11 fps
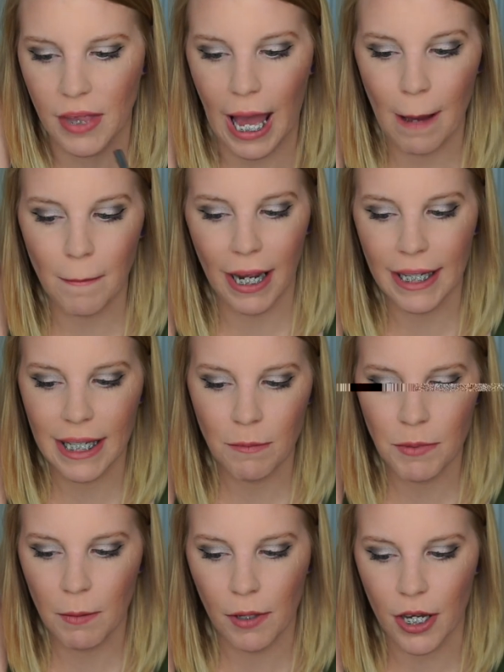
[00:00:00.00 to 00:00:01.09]
I might keep
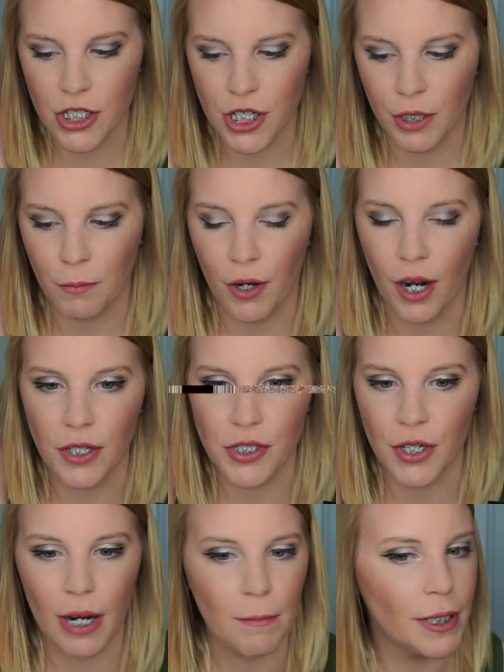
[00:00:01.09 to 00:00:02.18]
the blush and the
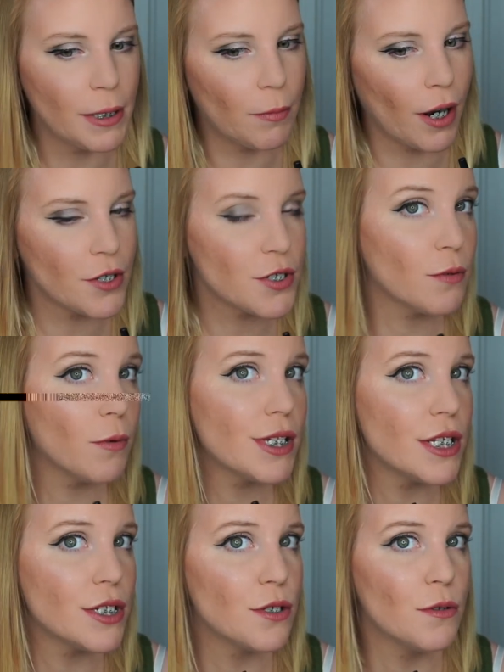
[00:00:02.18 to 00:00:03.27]
bronzer. I mean, the bronzer
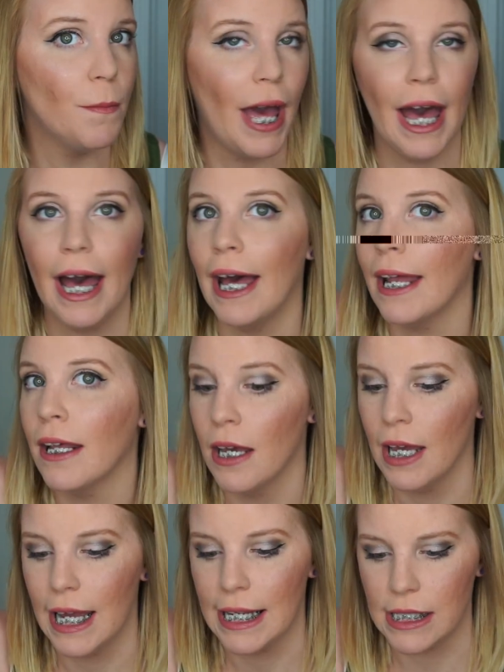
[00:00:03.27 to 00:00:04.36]
wasn't too bad
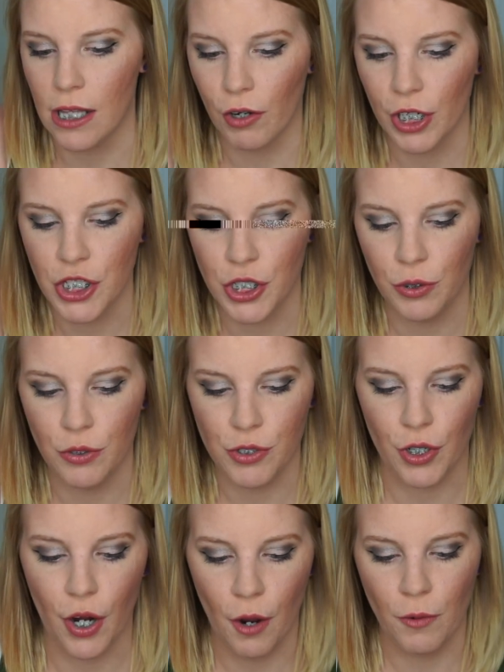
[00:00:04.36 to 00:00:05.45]
as long as you use
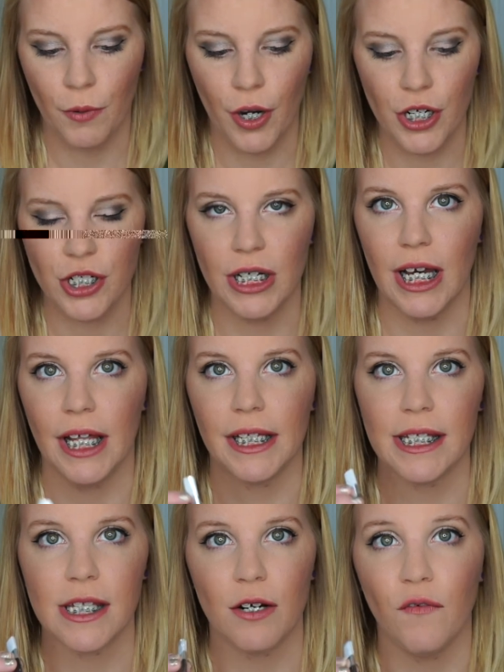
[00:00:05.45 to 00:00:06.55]
your own brush and not
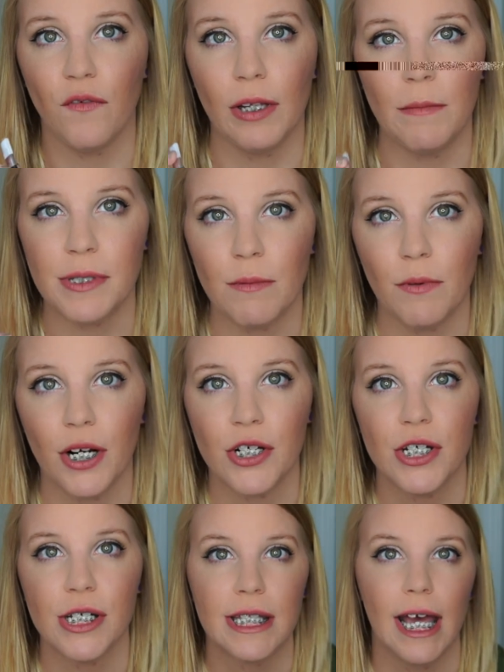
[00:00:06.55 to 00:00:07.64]
these little flimsy
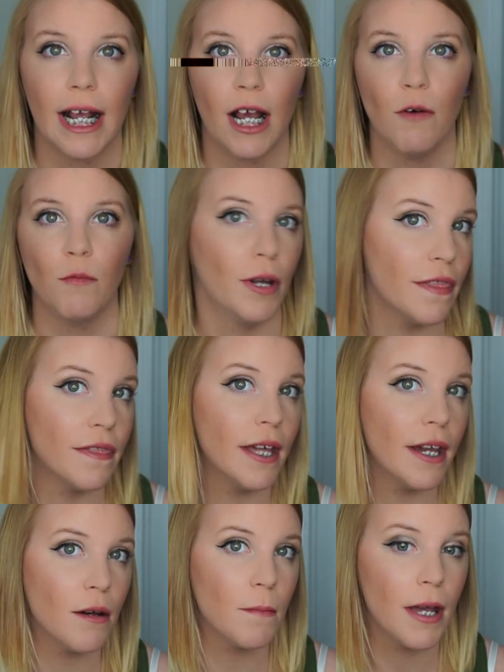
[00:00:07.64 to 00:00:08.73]
brushes that come with
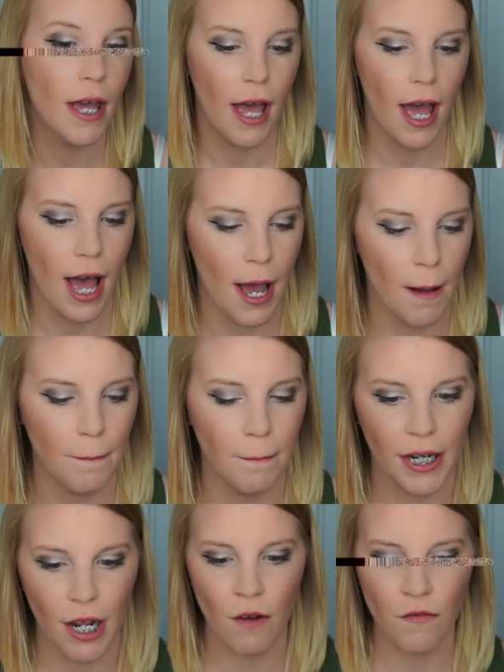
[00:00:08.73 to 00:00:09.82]
them.
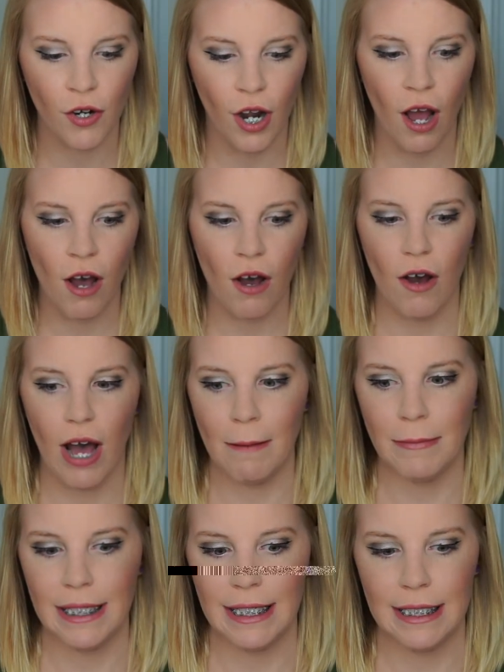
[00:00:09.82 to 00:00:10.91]
But overall, I
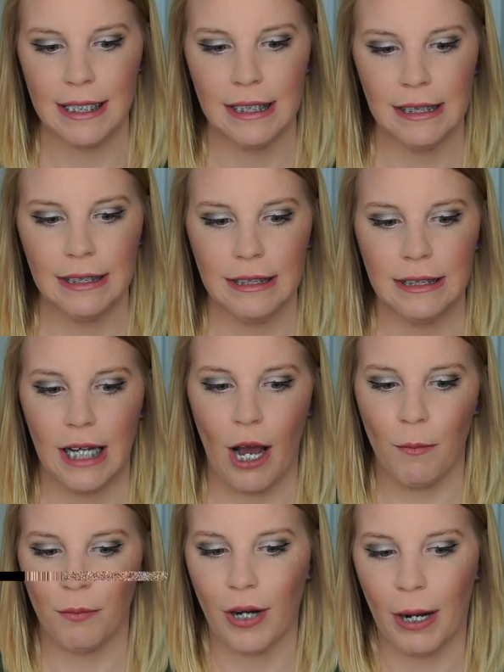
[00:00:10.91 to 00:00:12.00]
mean,
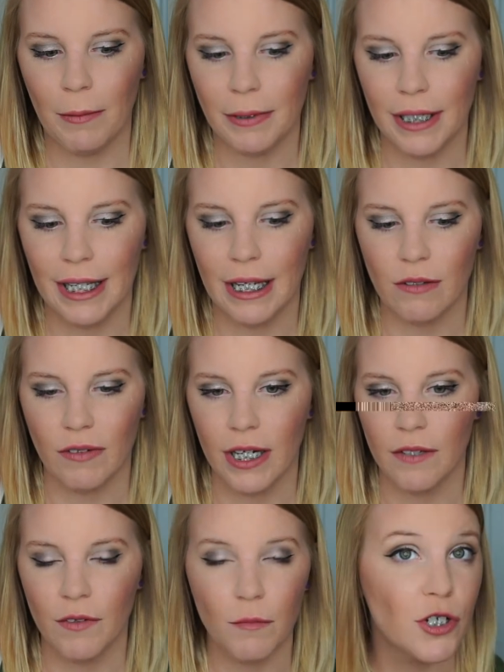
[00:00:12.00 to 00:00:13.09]
I'll probably get rid
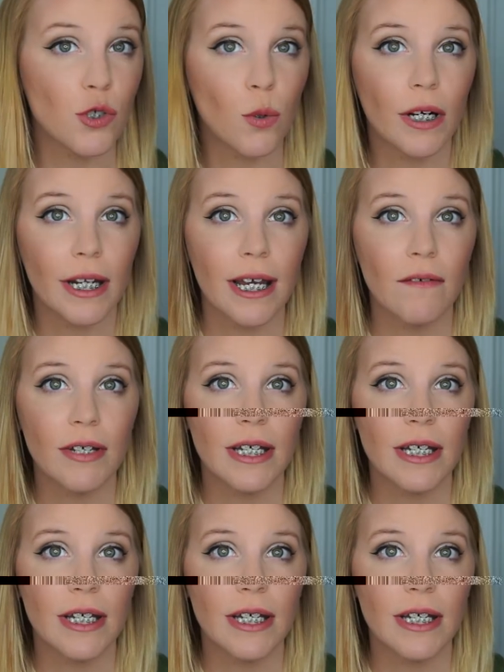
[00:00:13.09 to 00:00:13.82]
of a majority of